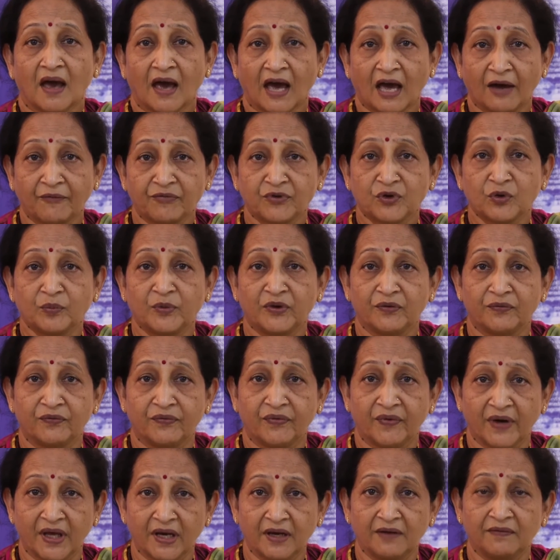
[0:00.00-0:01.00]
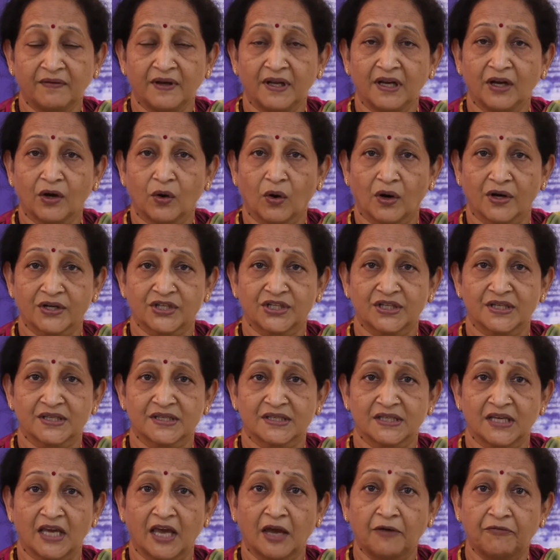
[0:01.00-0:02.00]
have to be very very
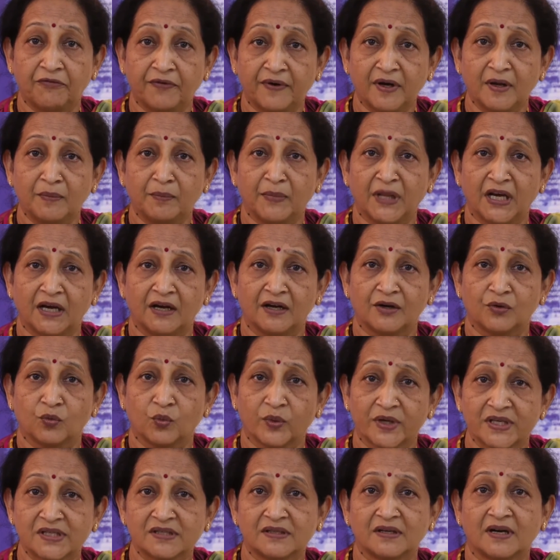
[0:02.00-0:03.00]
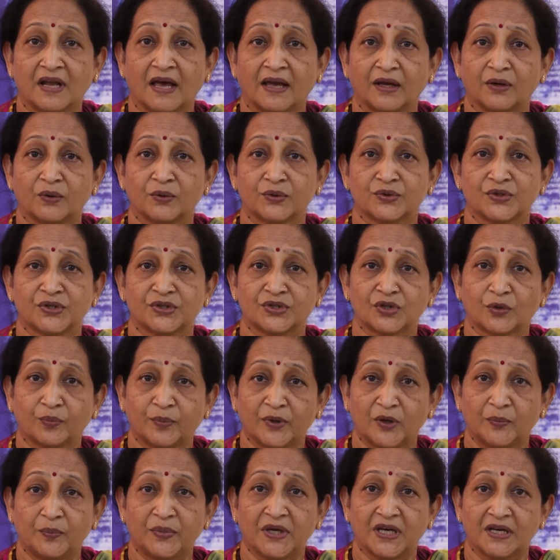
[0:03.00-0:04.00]
cautious every minute once the diagnosis of
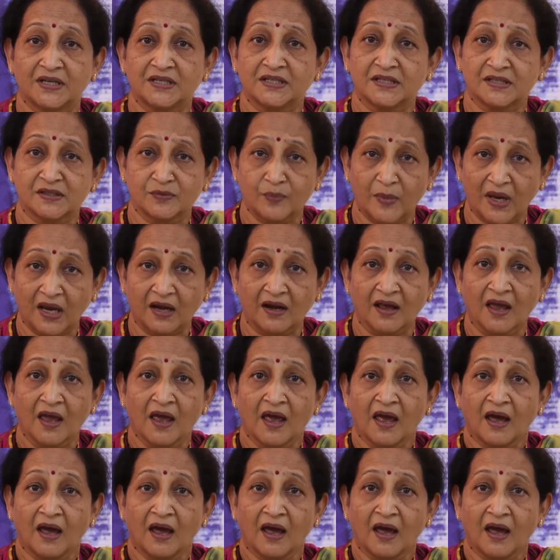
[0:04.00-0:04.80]
PPH is made